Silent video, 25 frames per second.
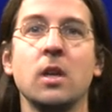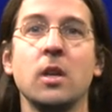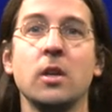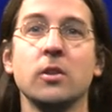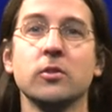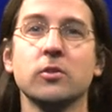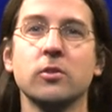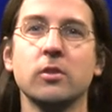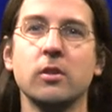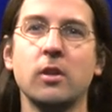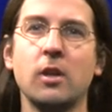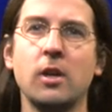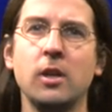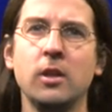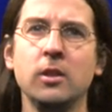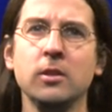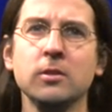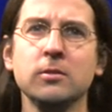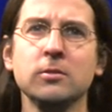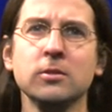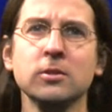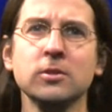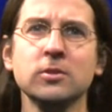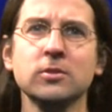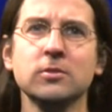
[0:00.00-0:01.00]
So the
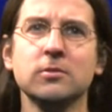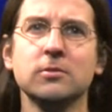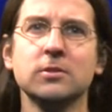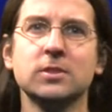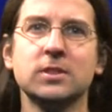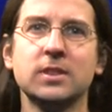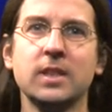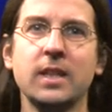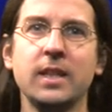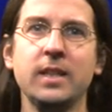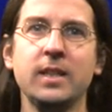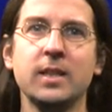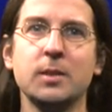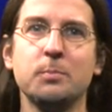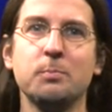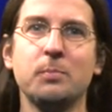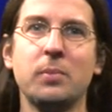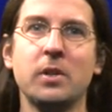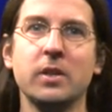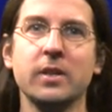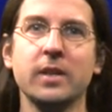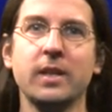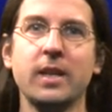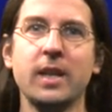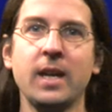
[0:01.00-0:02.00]
articles could say that
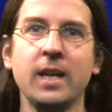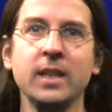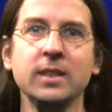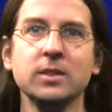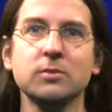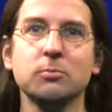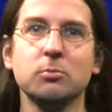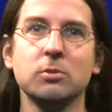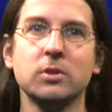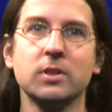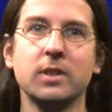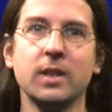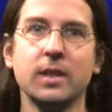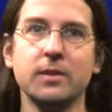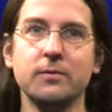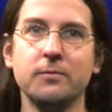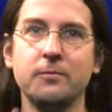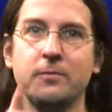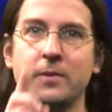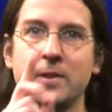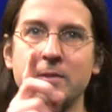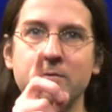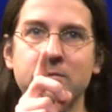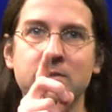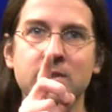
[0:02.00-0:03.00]
party X would get
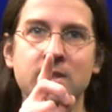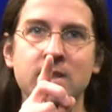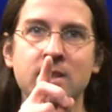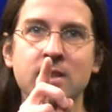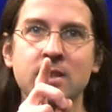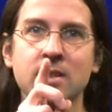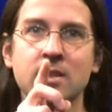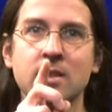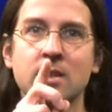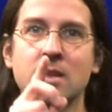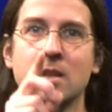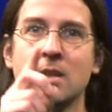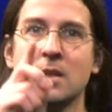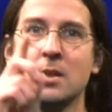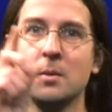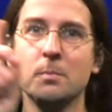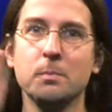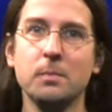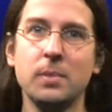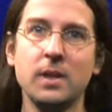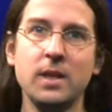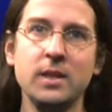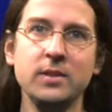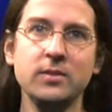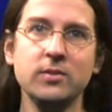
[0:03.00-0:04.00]
15
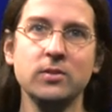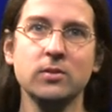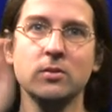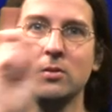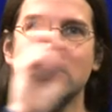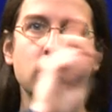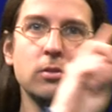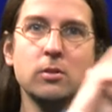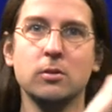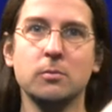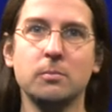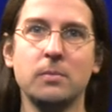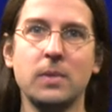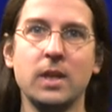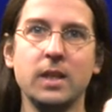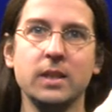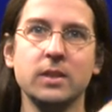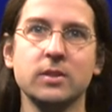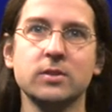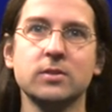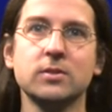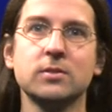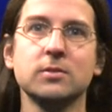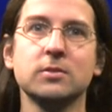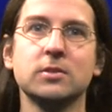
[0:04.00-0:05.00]
plus or
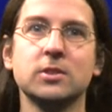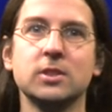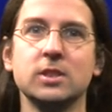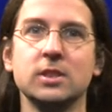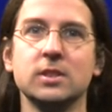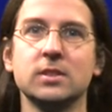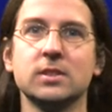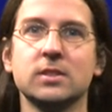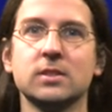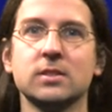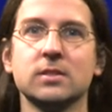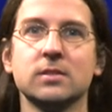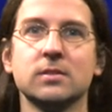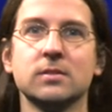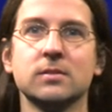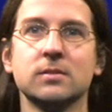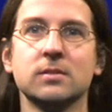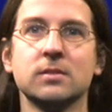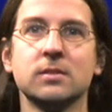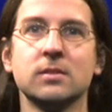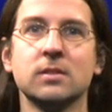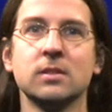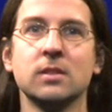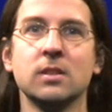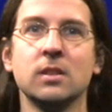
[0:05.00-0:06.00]
minus 2 seats.
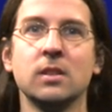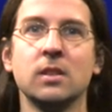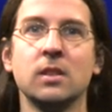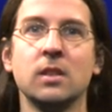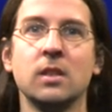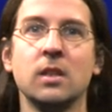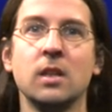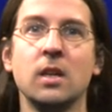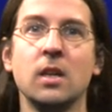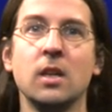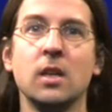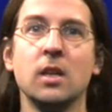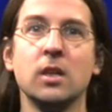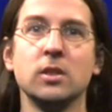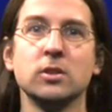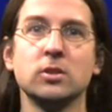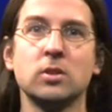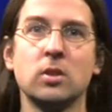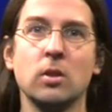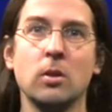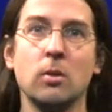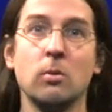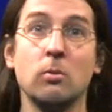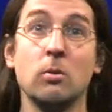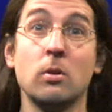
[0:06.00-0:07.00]

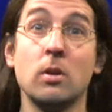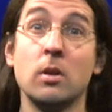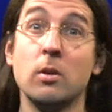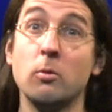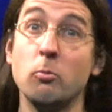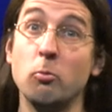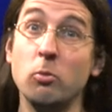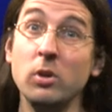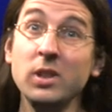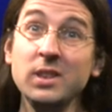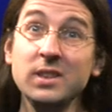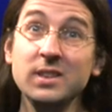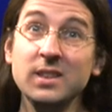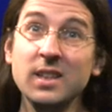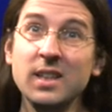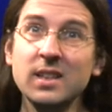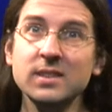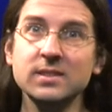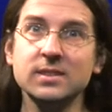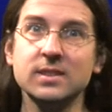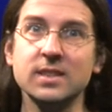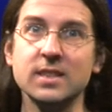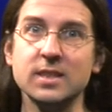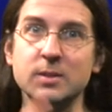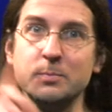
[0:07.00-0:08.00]
So what
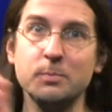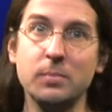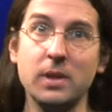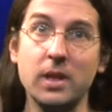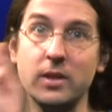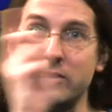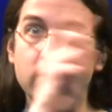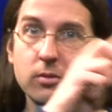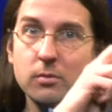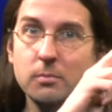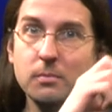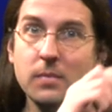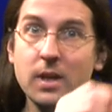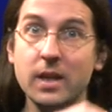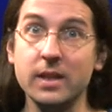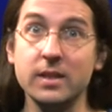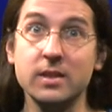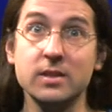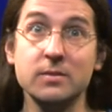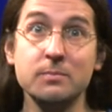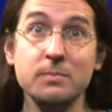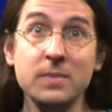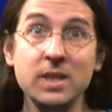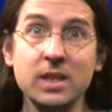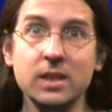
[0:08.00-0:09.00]
does this plus or
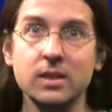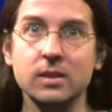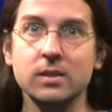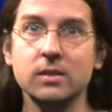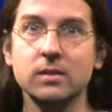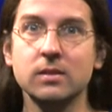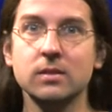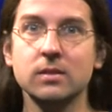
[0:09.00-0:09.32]
minus mean?